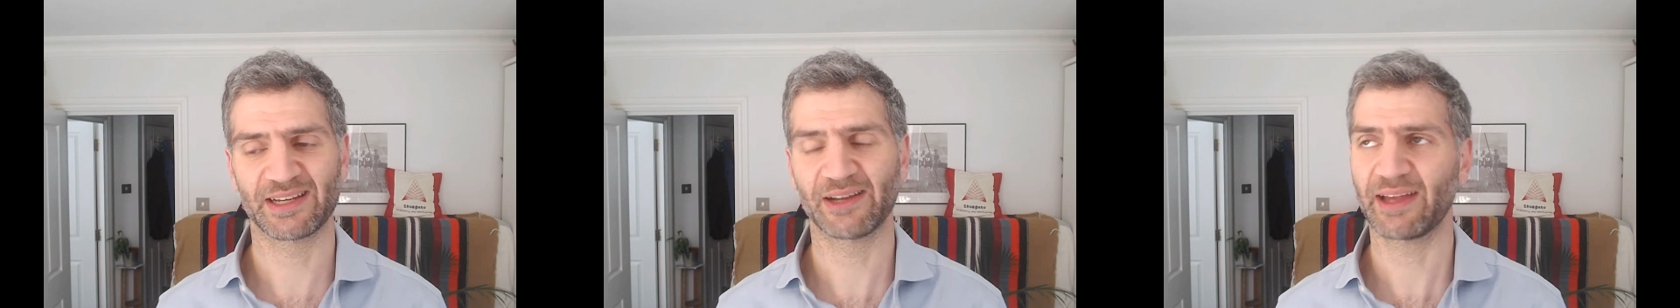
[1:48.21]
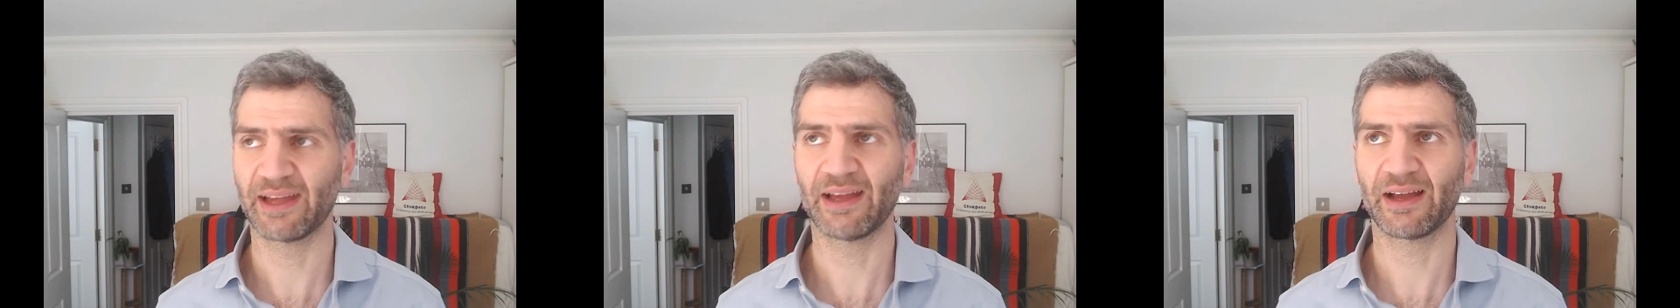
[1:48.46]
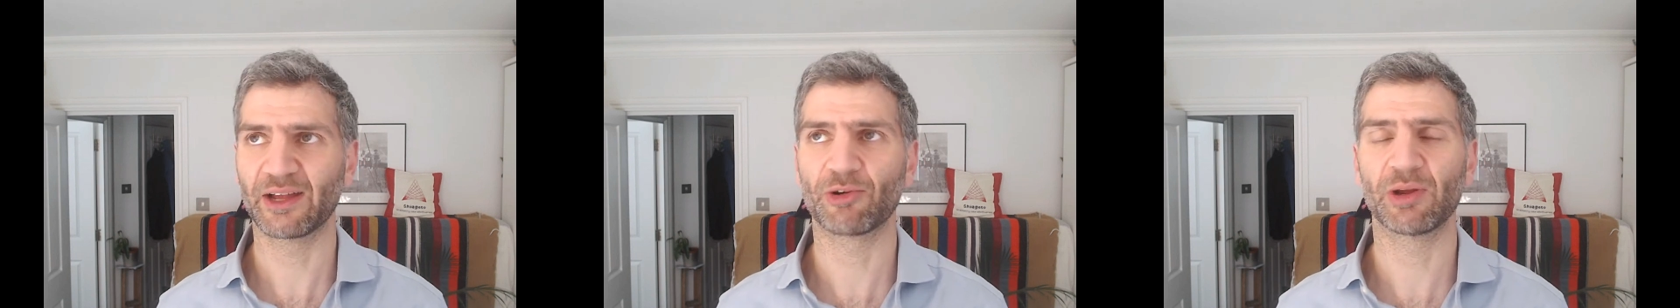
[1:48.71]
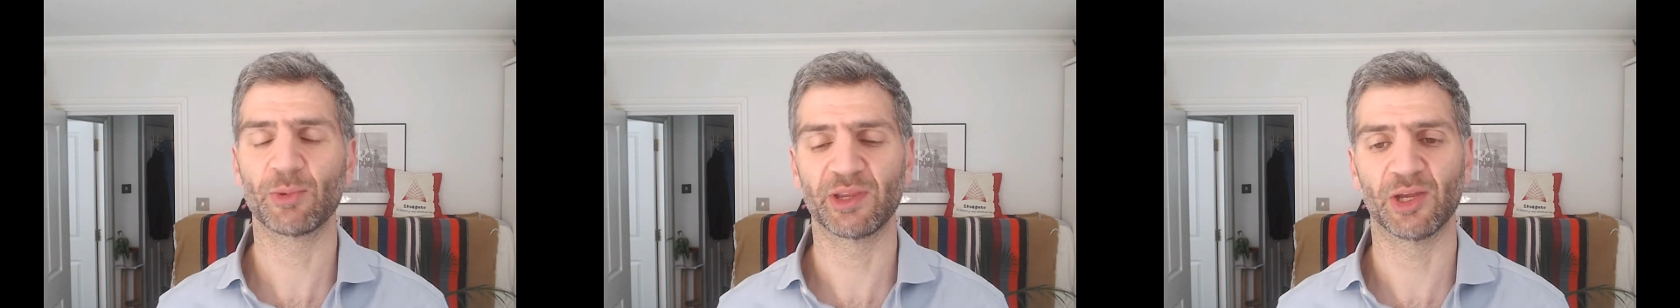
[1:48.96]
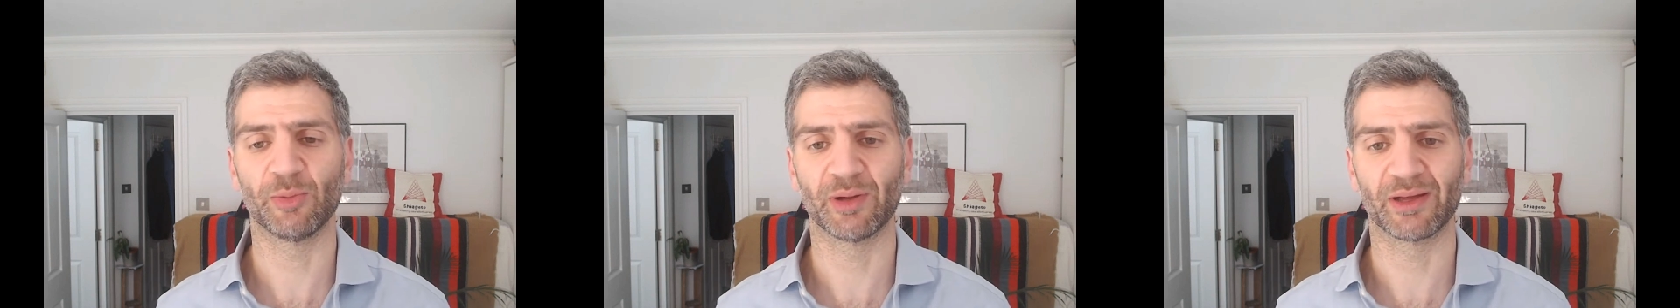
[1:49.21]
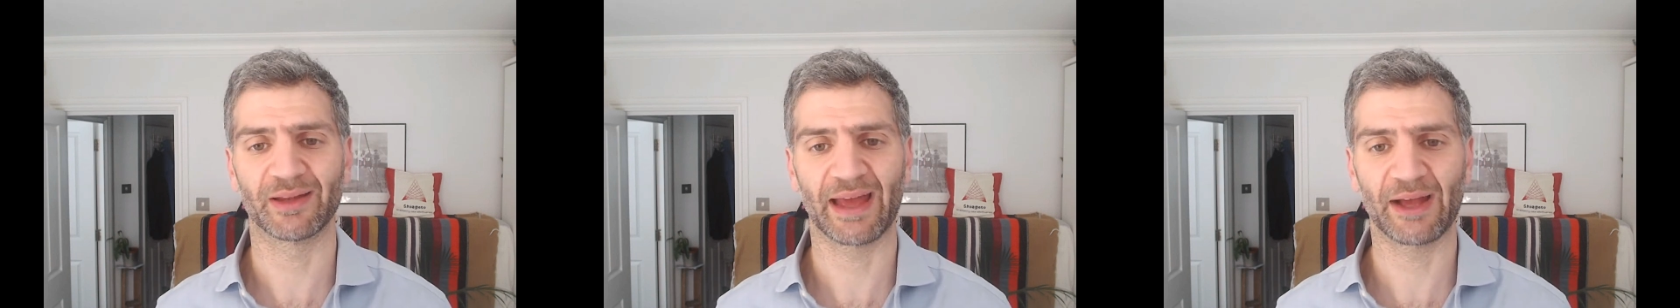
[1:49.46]
okay, I agree with you,
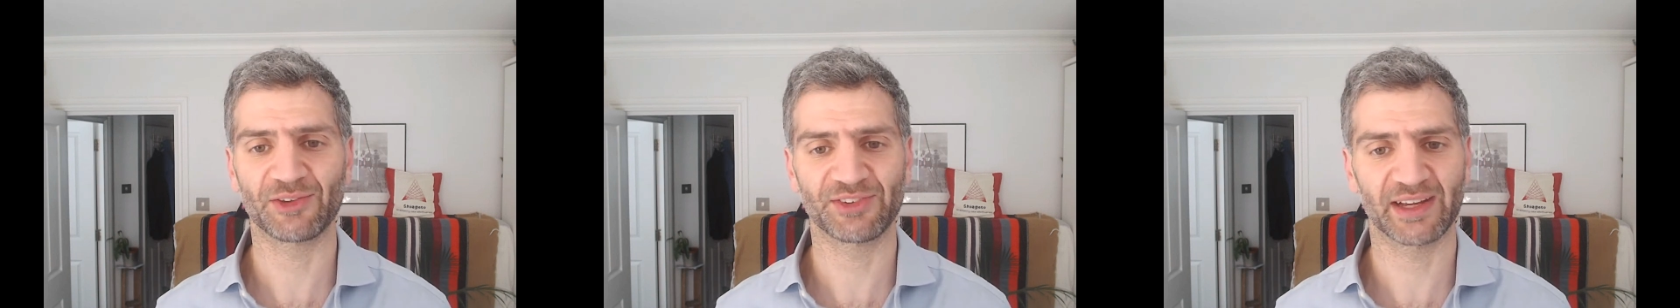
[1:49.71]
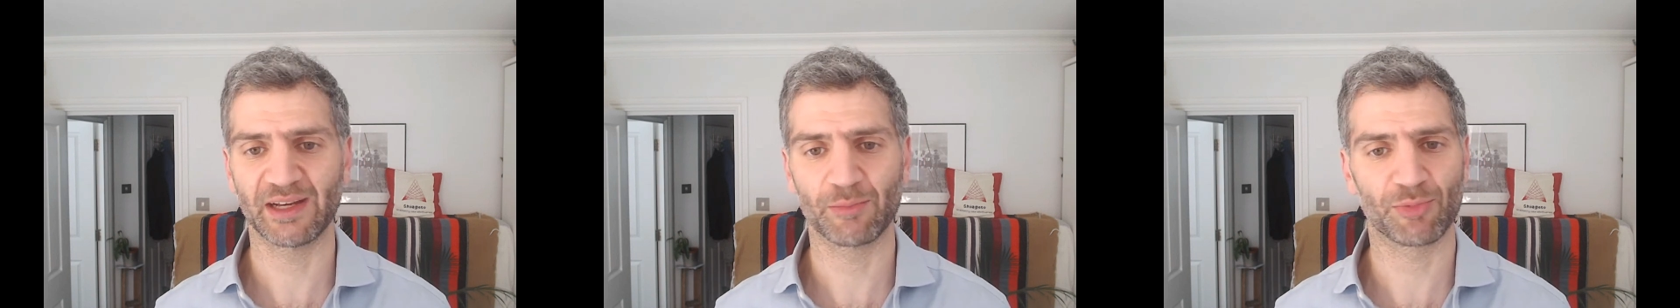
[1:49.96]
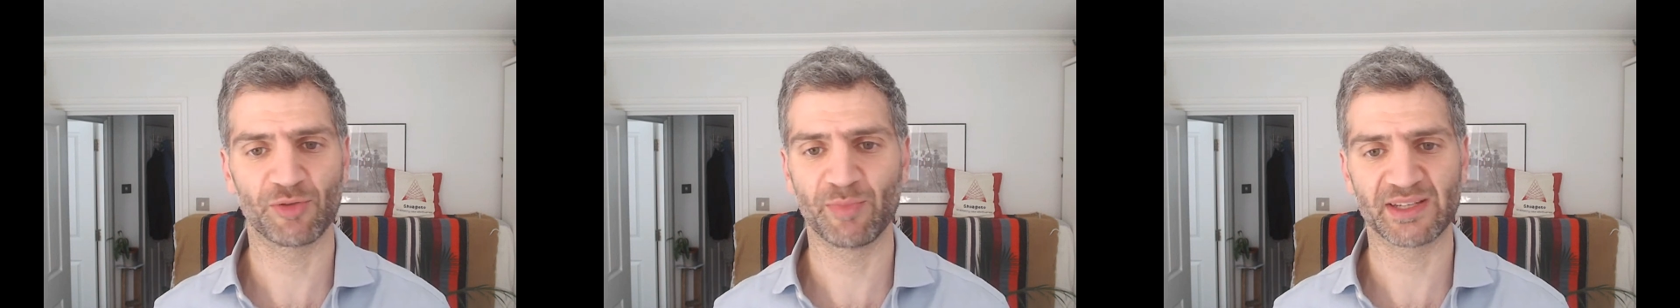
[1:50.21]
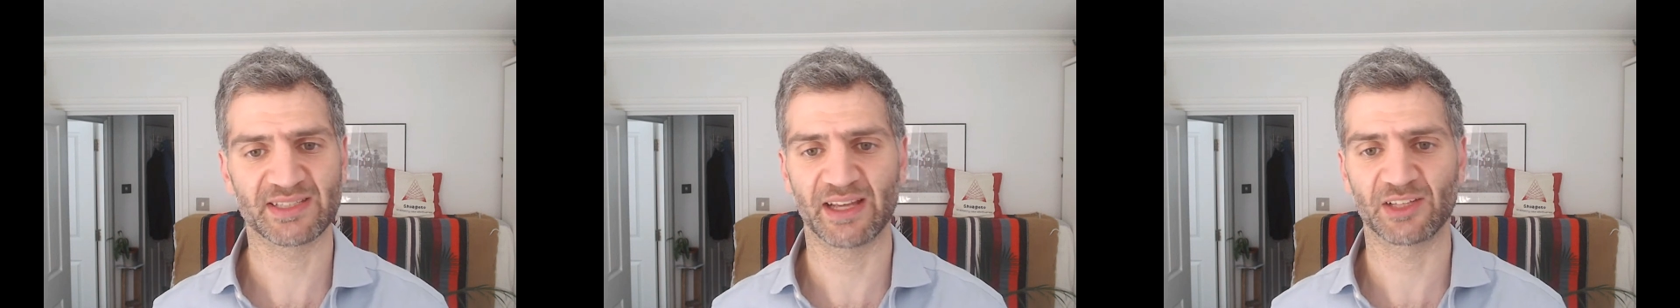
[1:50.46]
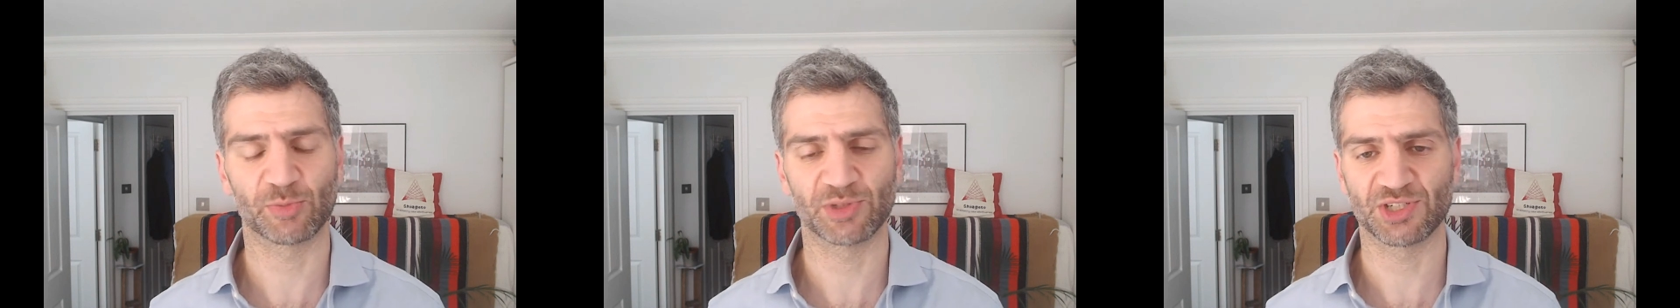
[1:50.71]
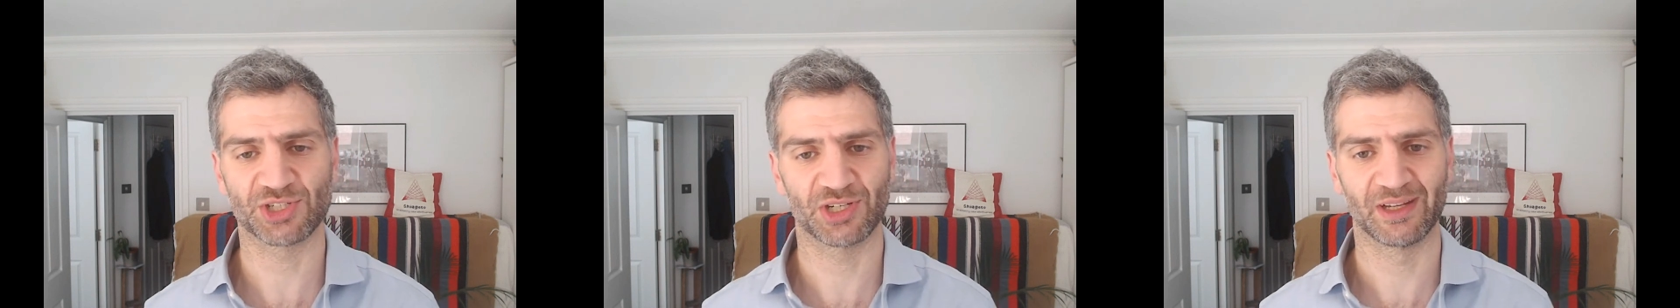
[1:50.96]
but how's that going to improve my sales
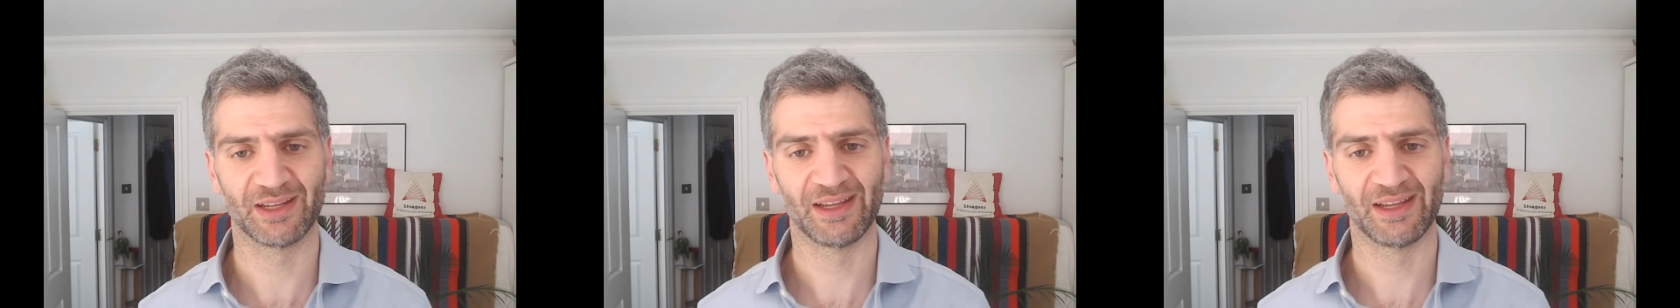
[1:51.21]
position?